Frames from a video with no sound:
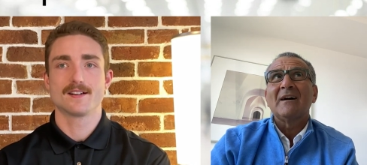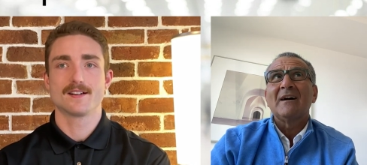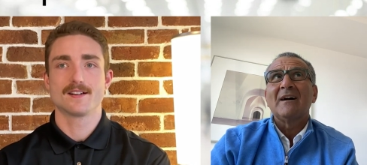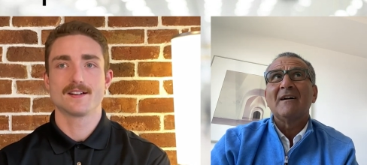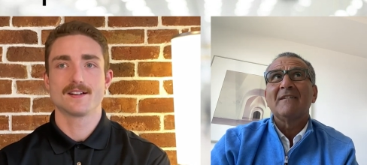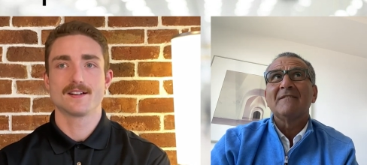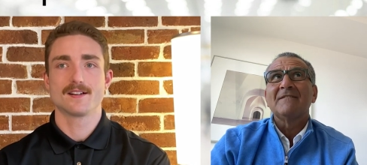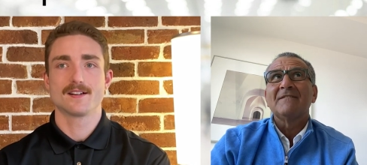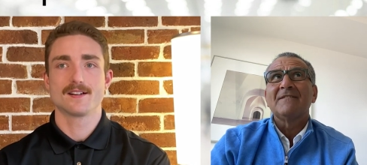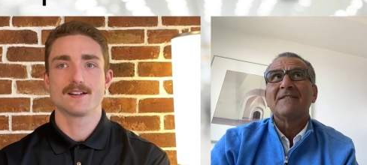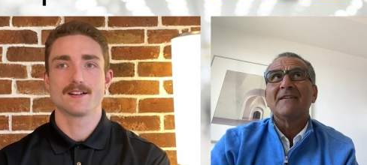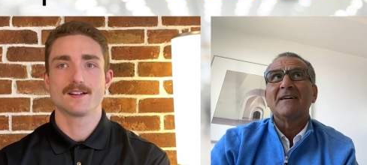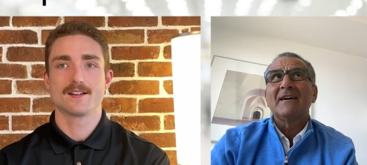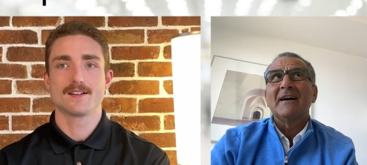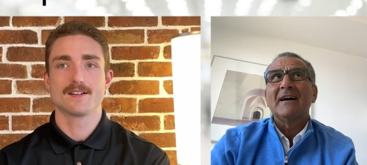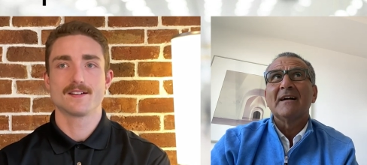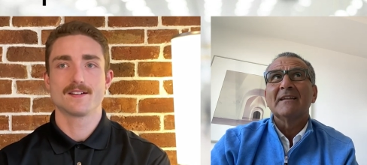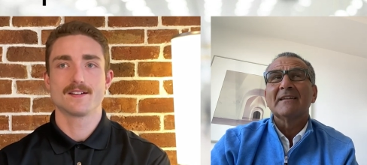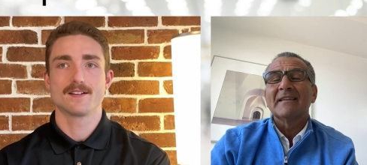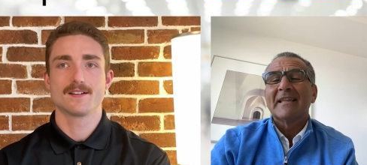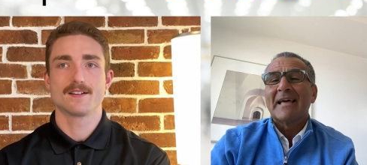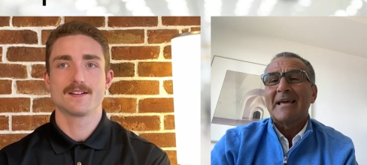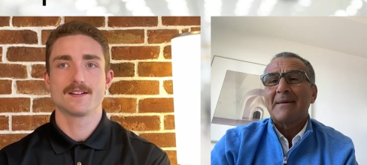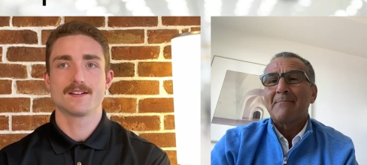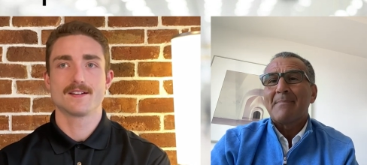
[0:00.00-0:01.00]
Speaker 1: of uh,
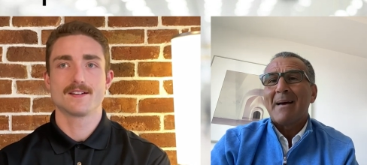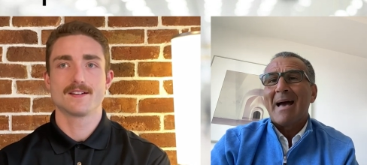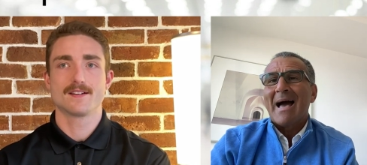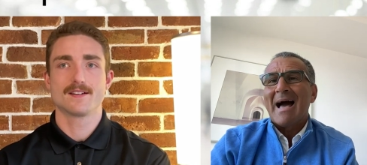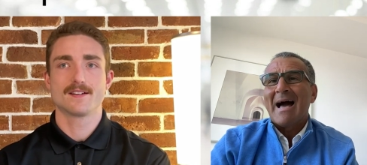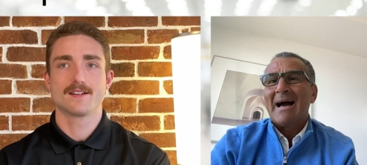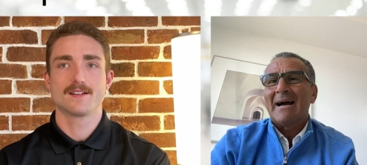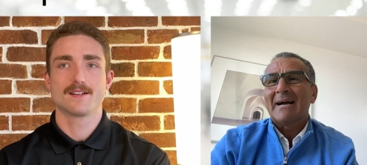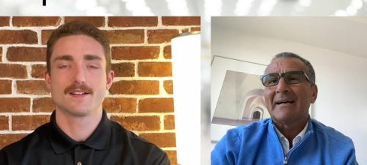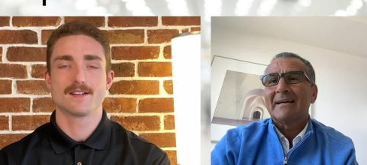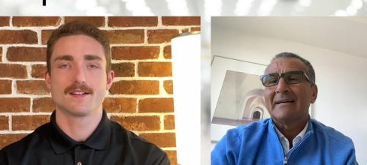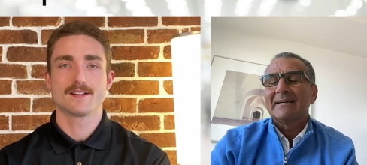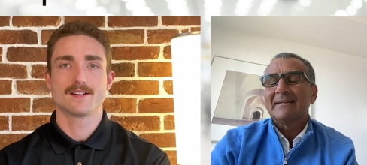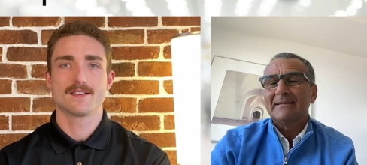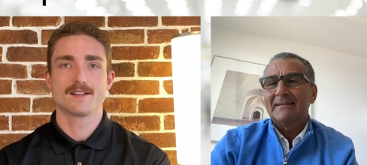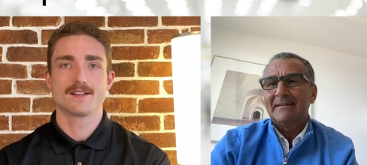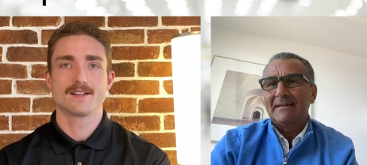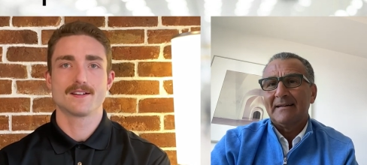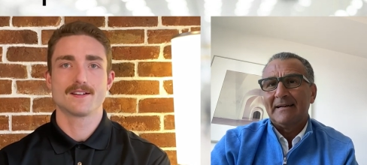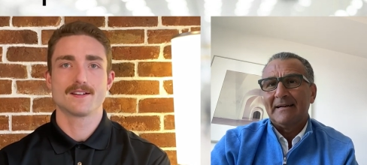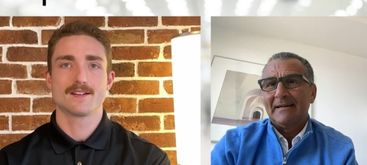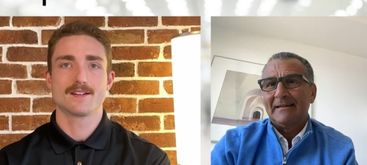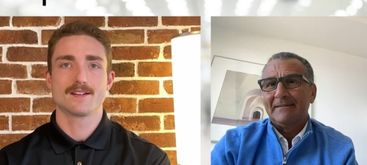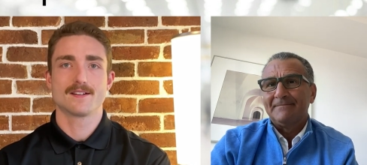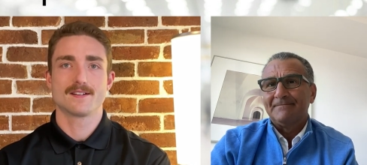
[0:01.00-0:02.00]
laid back.
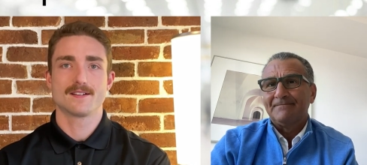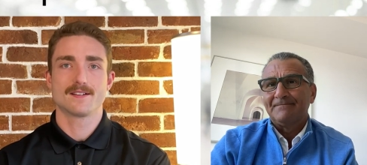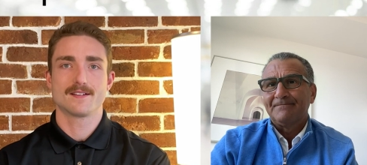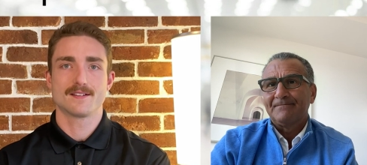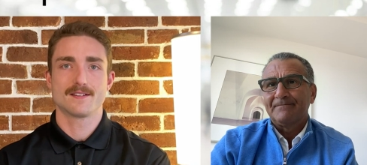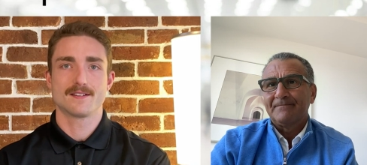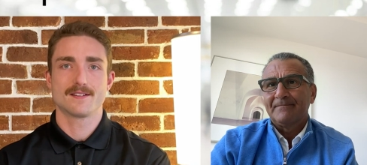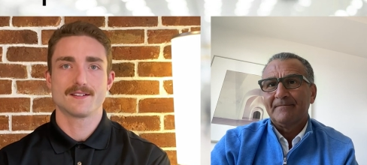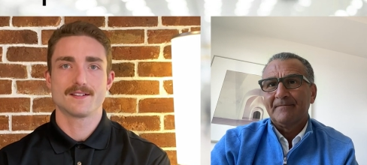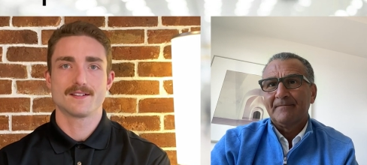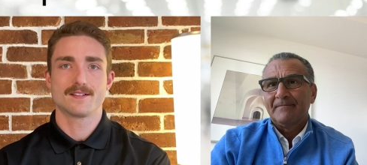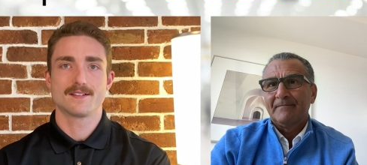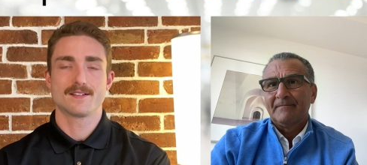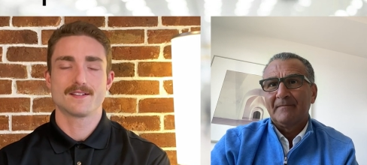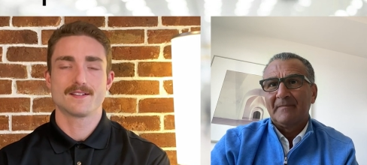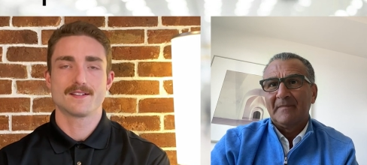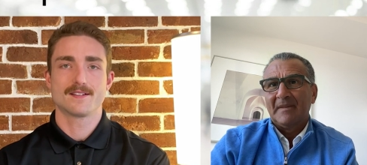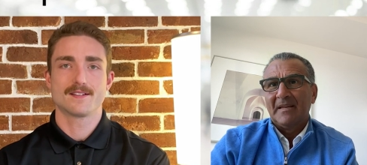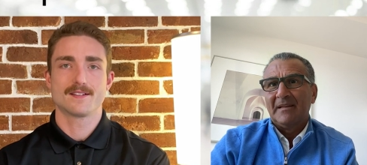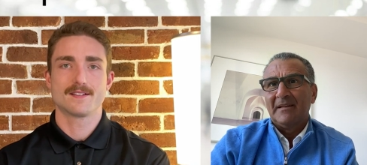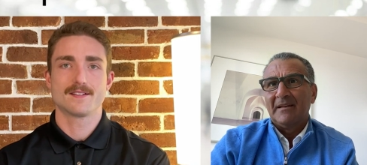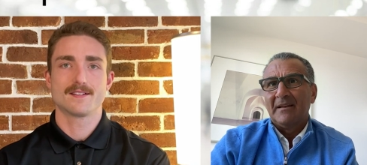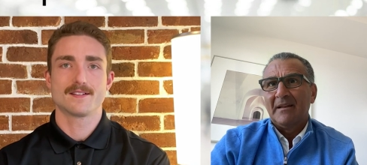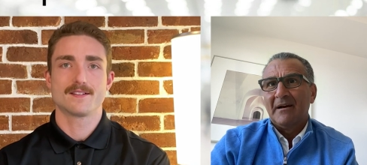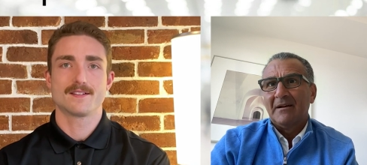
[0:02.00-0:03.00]
Um,
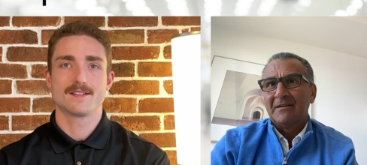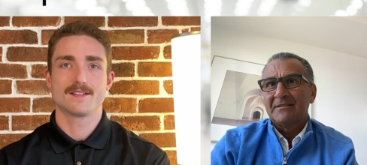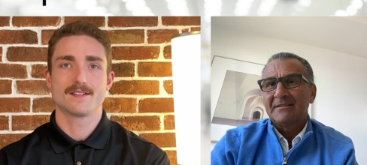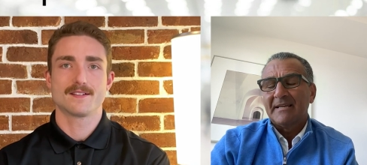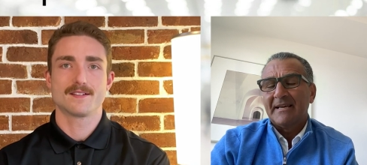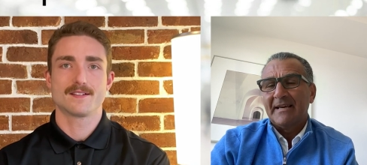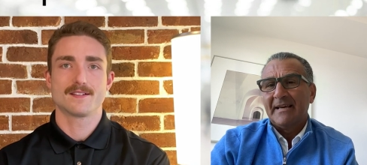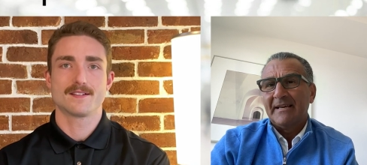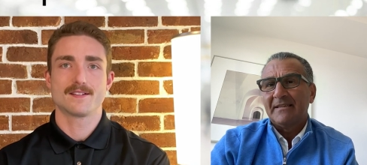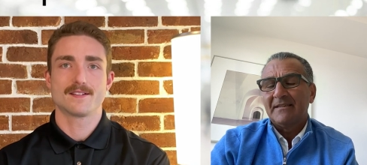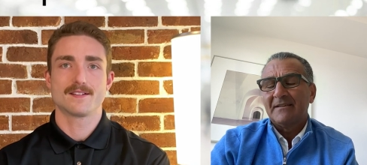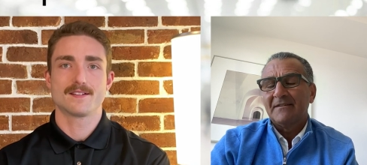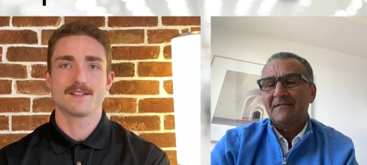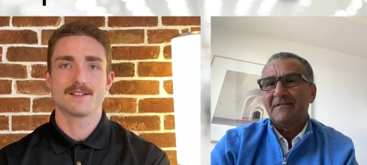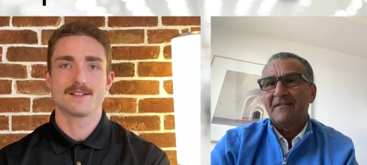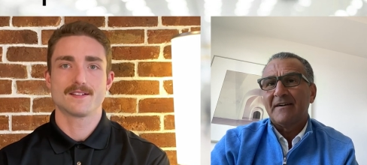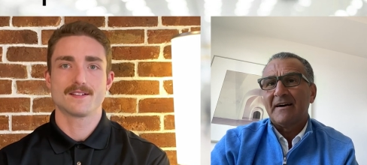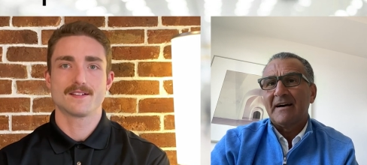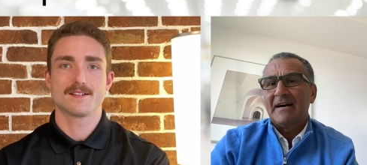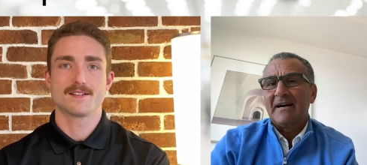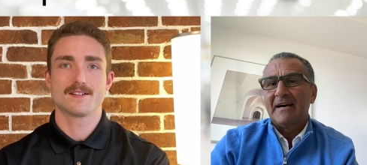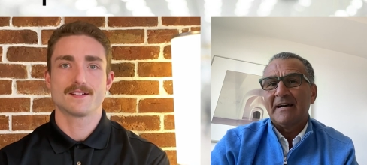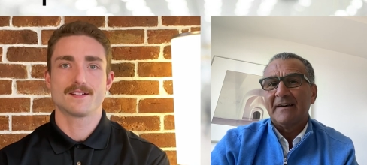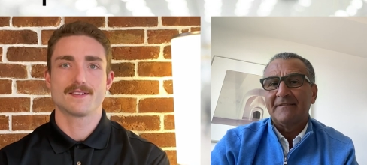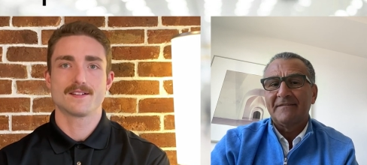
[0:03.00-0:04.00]
in the eight to
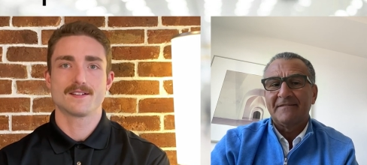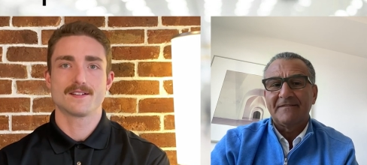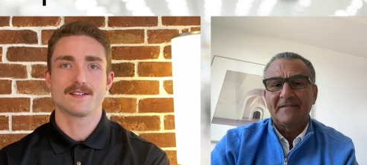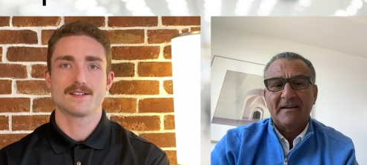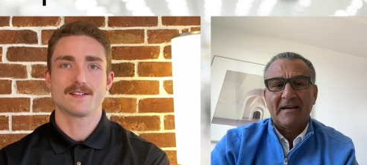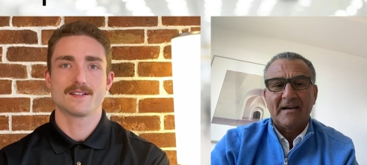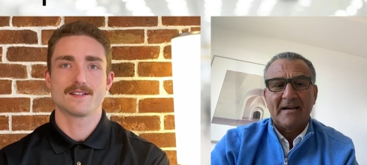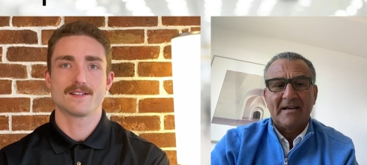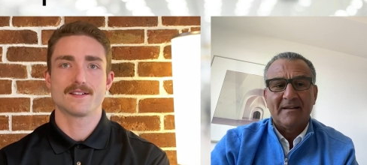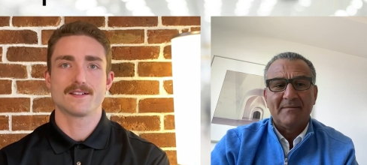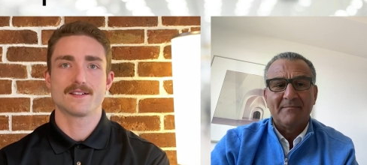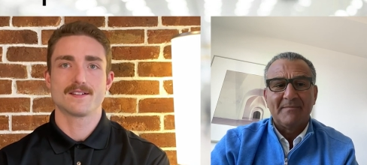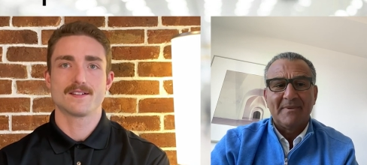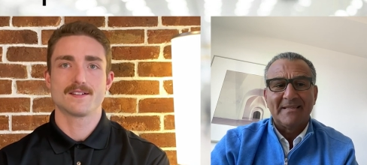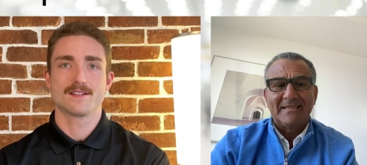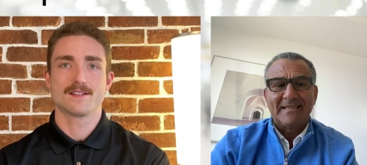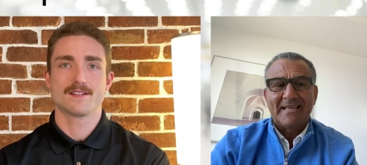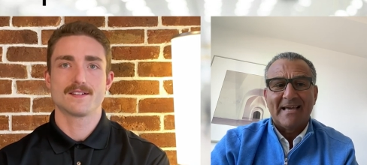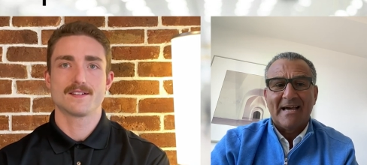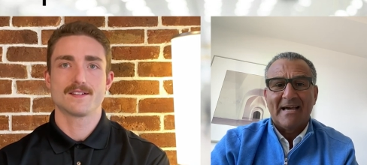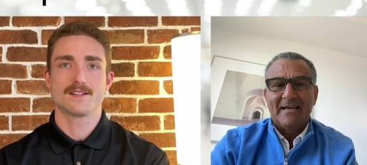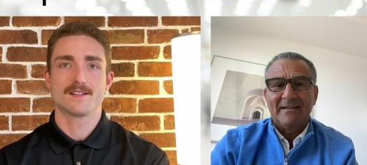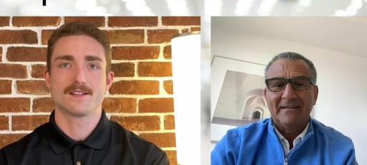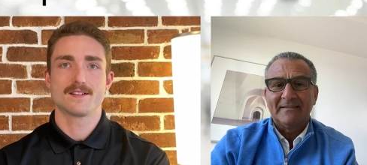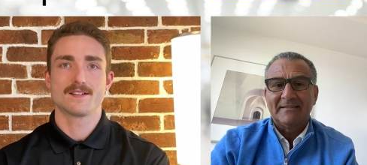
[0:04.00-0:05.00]
five kind of
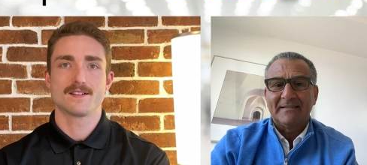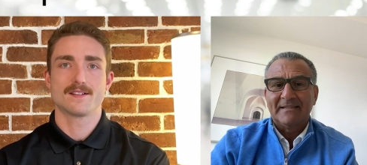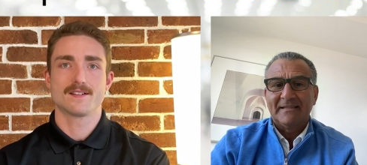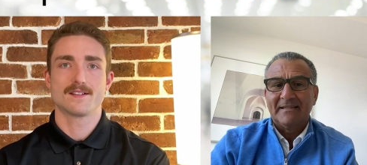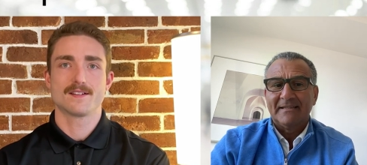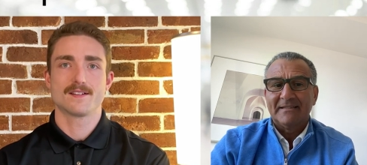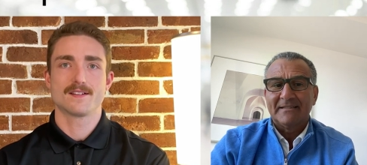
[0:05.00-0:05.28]
mentality.